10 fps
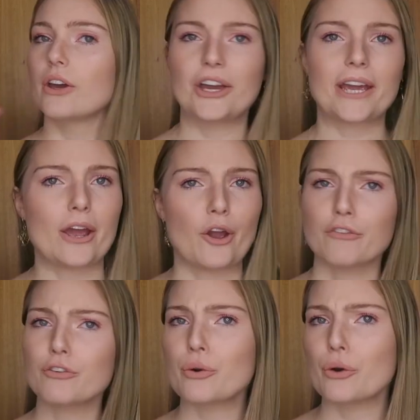Okay,
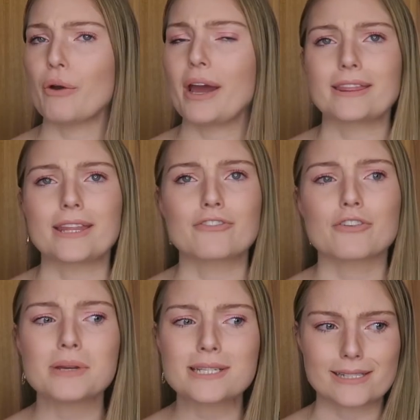overall, I think
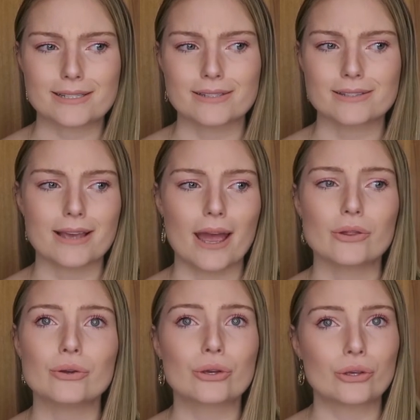from a distance, I
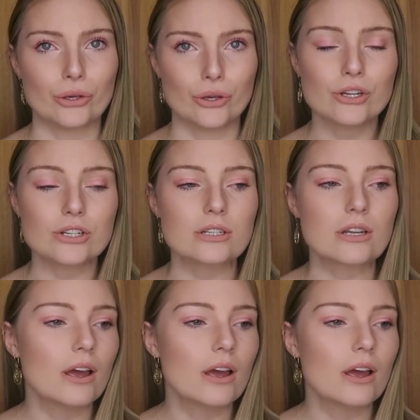look cute.